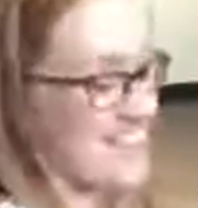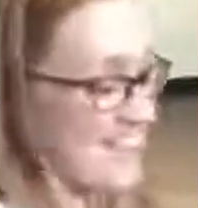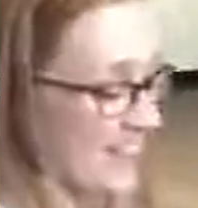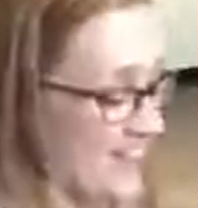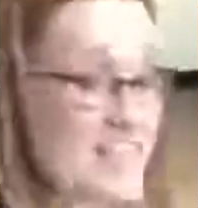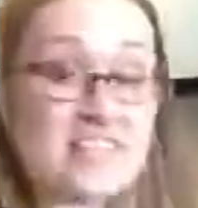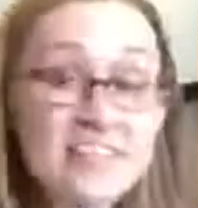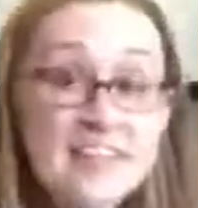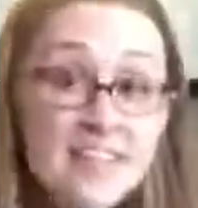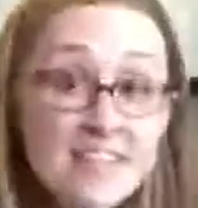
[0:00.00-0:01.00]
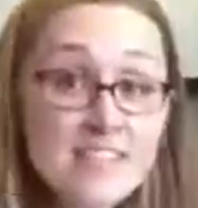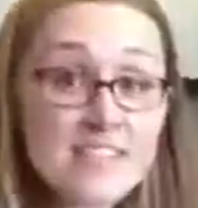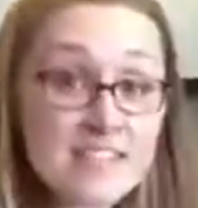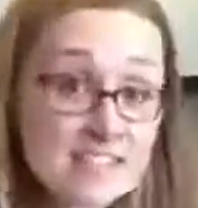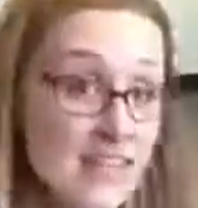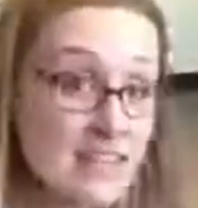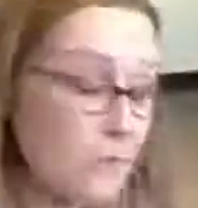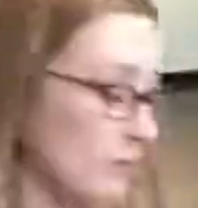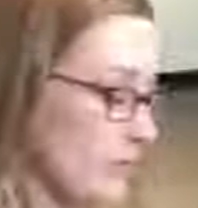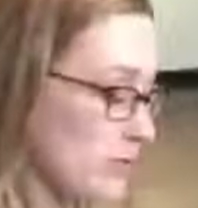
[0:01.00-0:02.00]
And then I say, yes, that's exactly what
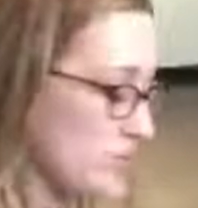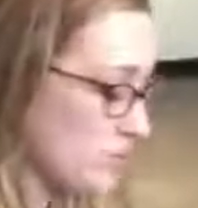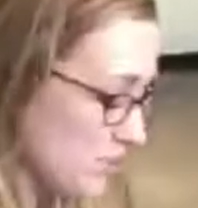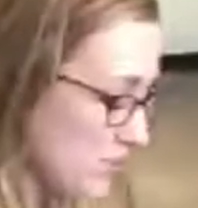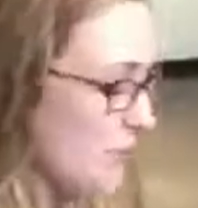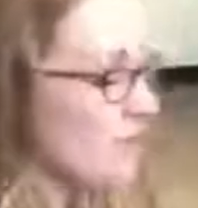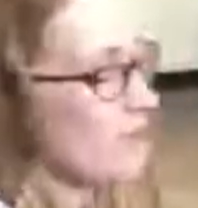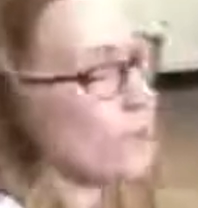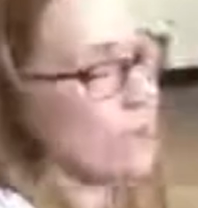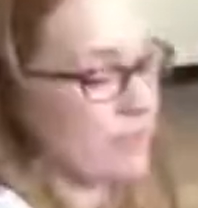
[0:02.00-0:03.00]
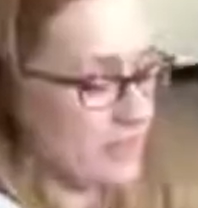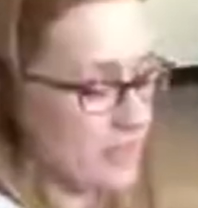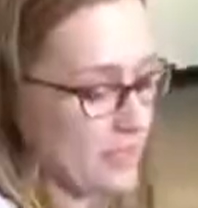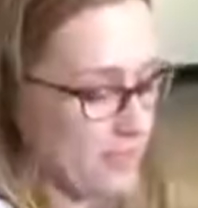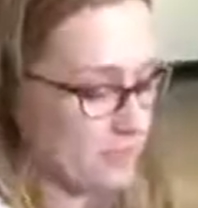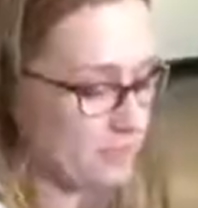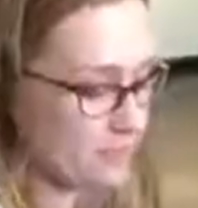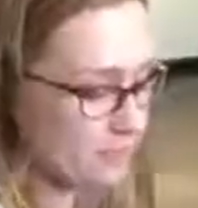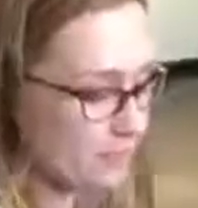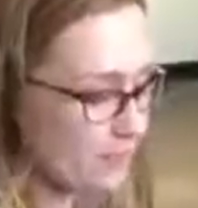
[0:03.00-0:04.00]
I want you to do with the click.
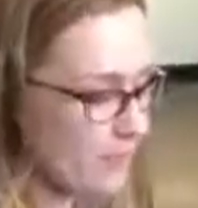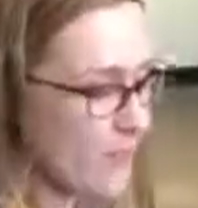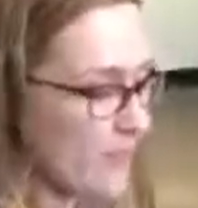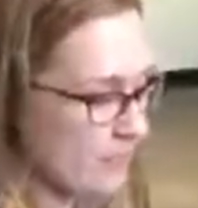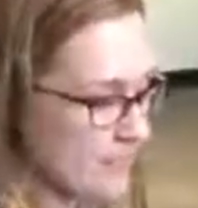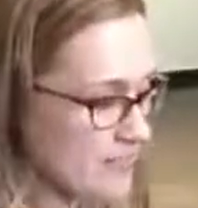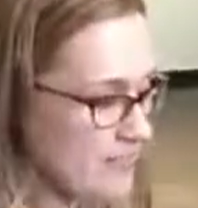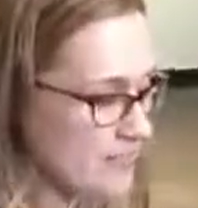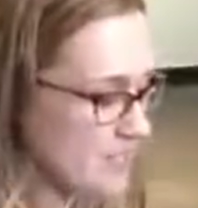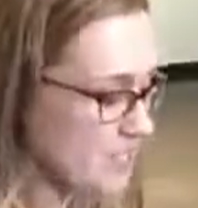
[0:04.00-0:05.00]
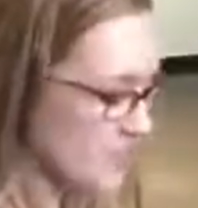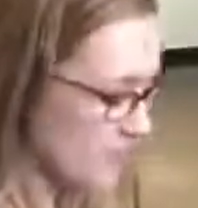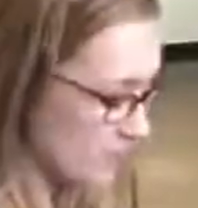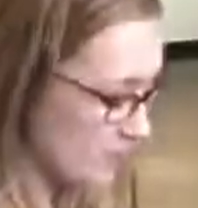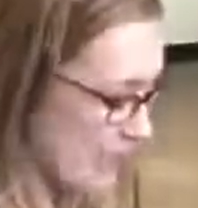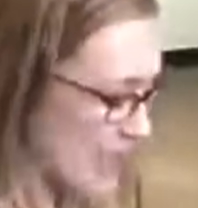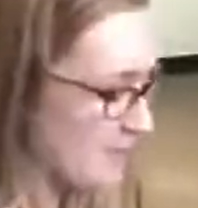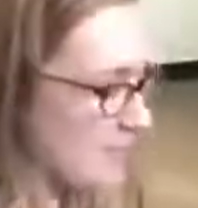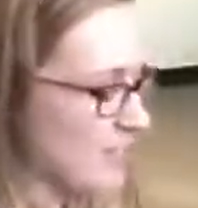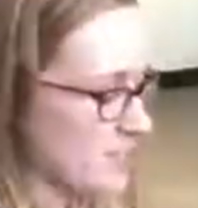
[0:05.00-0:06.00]
All right, so let's say she's been doing that.
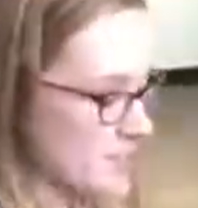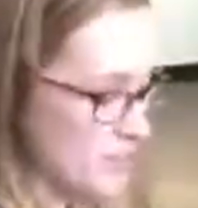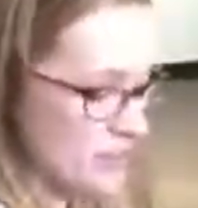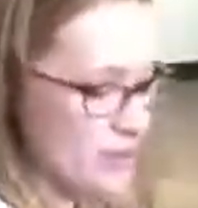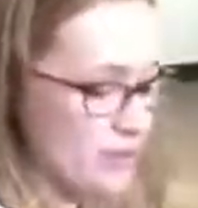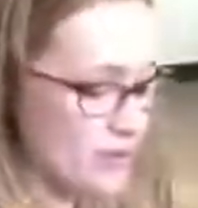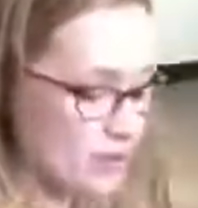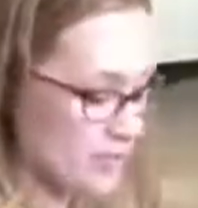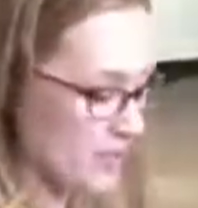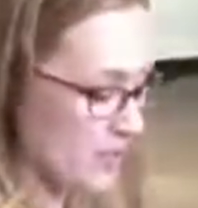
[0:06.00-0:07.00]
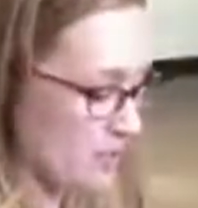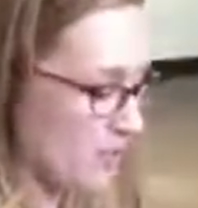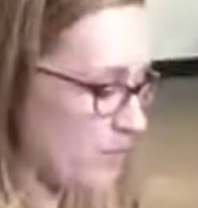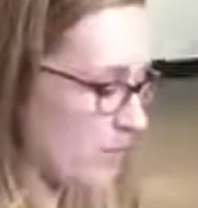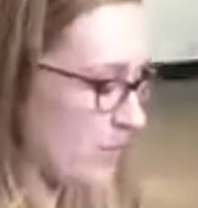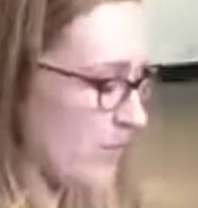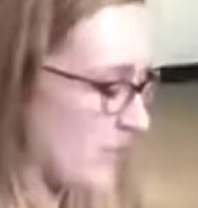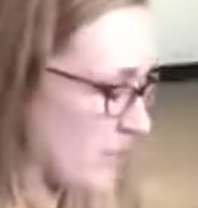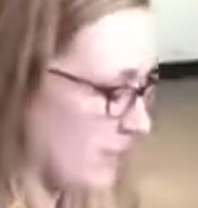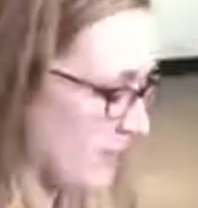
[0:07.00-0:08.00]
She's putting her paws on it. Beautiful. I'm going
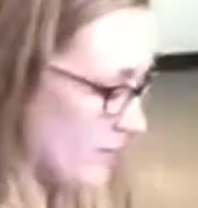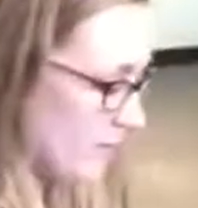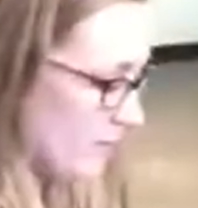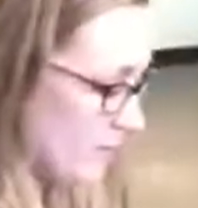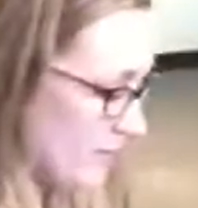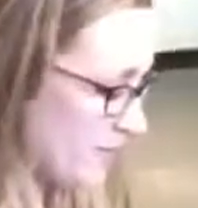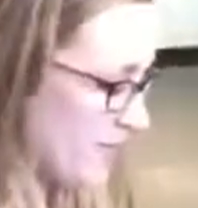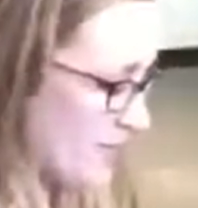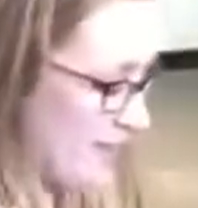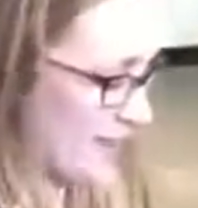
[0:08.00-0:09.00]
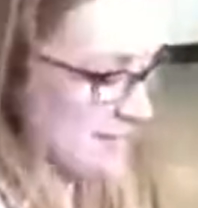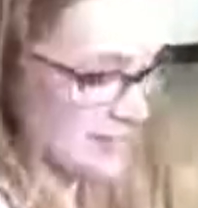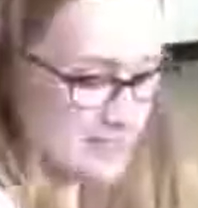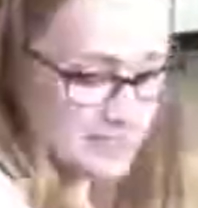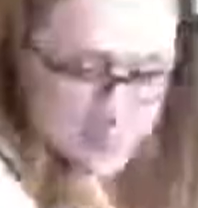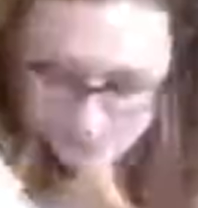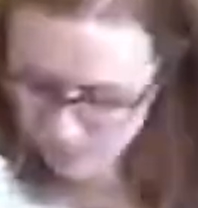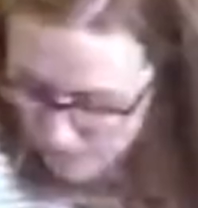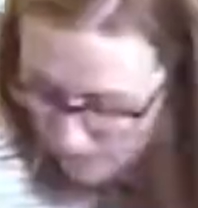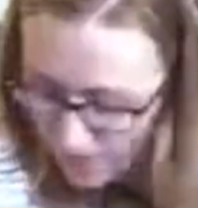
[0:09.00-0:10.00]
to put it down a little bit.
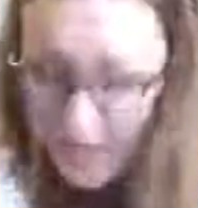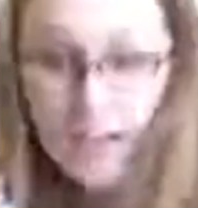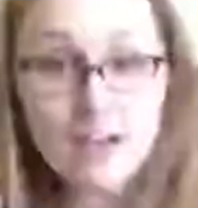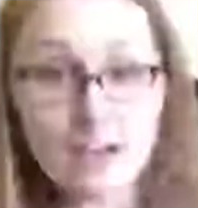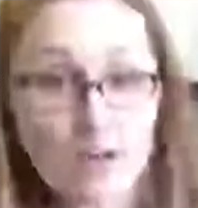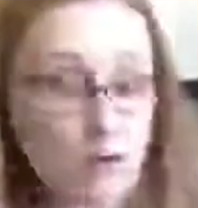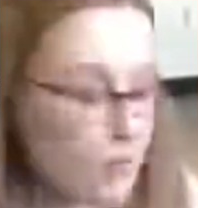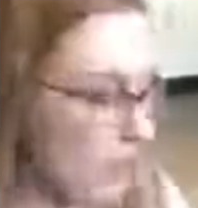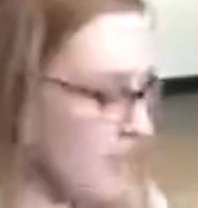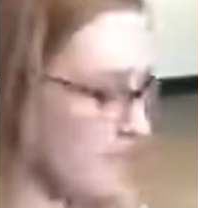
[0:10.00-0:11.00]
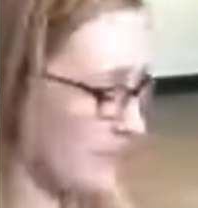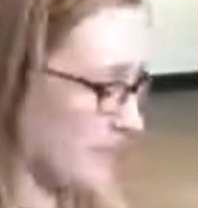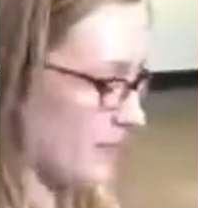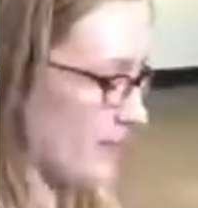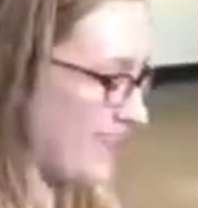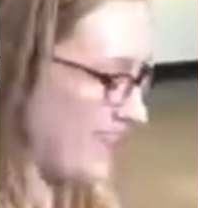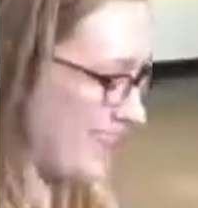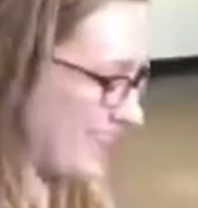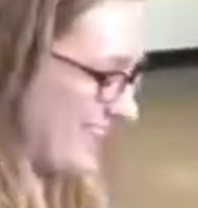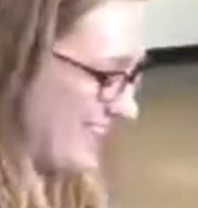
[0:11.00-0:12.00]
Excellent. Now I'm going to hold off on the click.
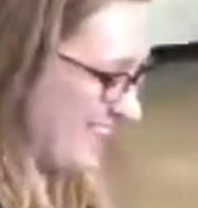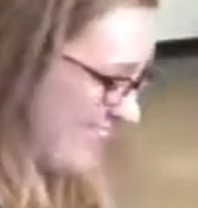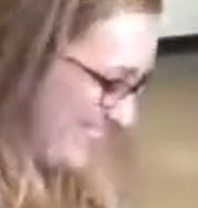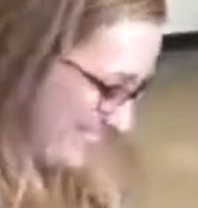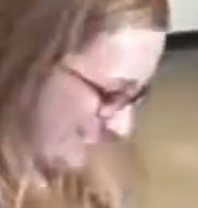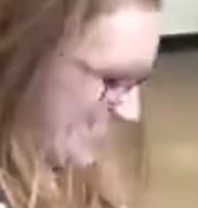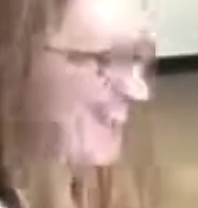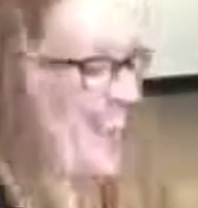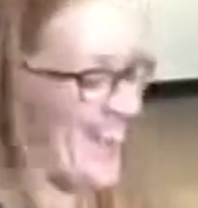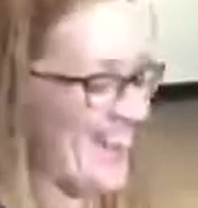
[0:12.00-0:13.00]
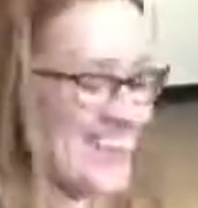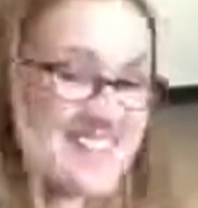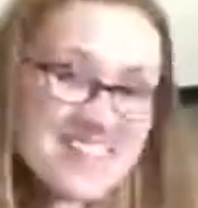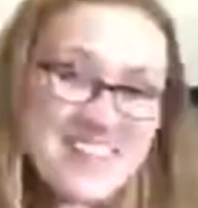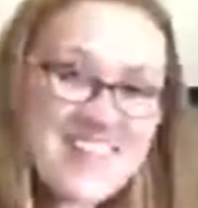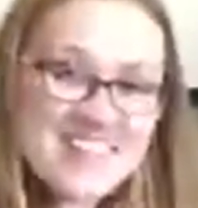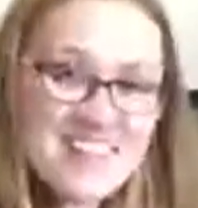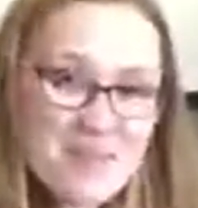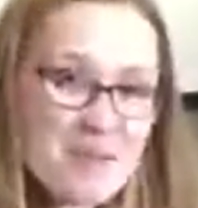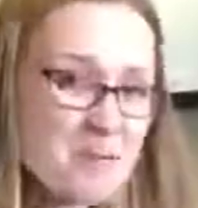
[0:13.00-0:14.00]
Yeah, until I get a
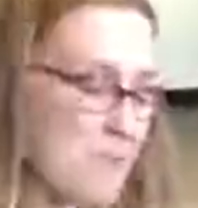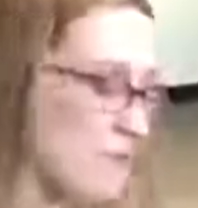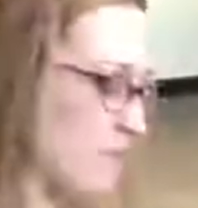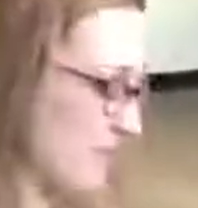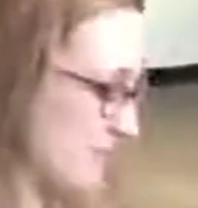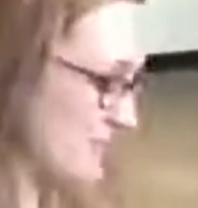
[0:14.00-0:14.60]
little bit of movement.